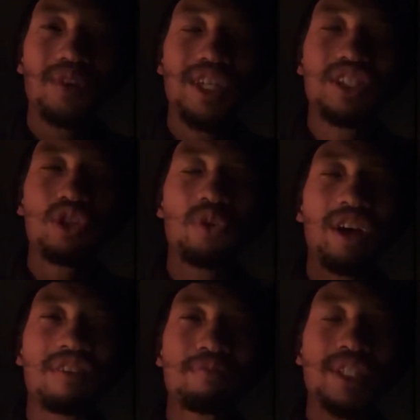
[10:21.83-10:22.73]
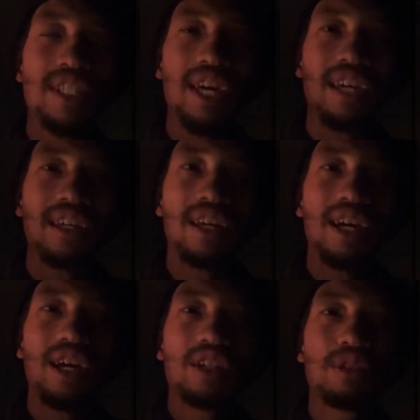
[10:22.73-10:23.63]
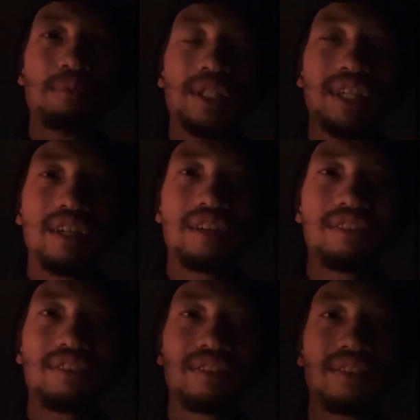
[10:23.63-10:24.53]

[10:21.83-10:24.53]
It is a grave mistake to believe